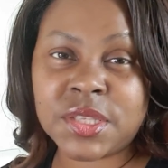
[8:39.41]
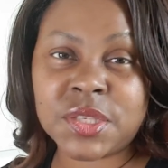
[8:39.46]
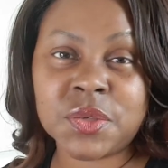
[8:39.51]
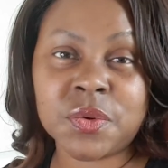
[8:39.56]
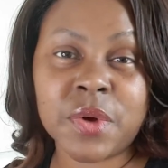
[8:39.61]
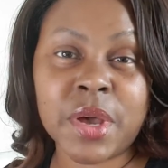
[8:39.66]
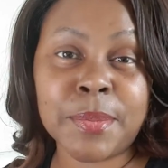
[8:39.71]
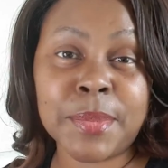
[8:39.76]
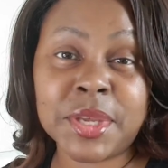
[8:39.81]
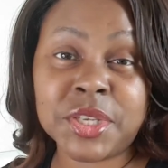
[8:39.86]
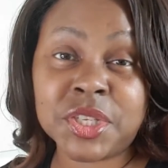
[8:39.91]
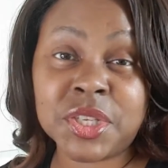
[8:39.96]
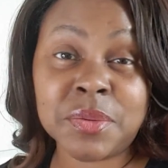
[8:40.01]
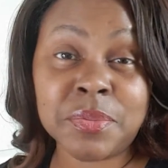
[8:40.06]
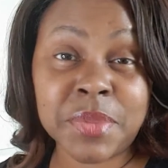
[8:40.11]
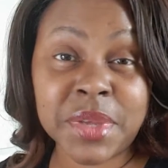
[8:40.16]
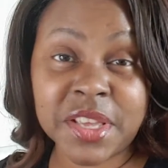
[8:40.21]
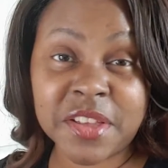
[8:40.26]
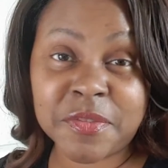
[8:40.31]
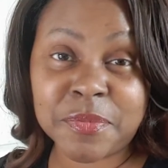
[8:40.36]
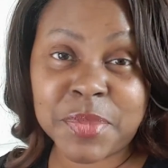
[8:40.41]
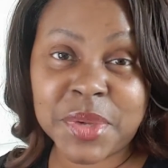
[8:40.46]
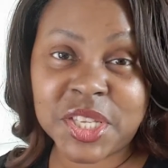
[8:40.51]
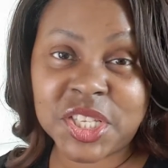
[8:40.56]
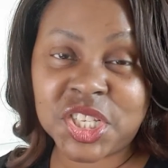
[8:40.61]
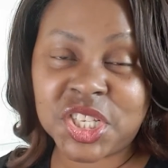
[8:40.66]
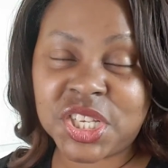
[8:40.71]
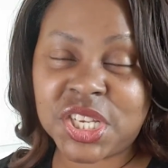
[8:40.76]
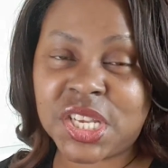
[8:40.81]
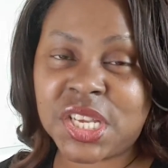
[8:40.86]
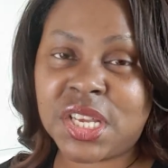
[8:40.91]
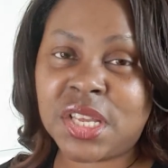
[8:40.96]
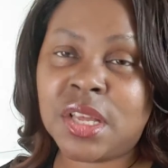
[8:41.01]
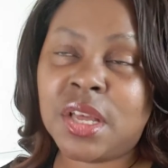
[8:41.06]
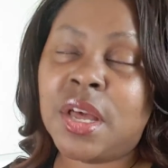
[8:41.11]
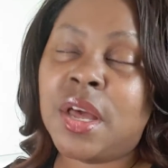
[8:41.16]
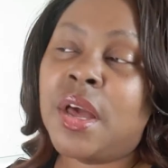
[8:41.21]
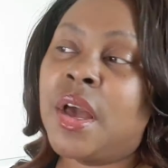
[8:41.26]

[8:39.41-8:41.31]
so I mentioned BFBG.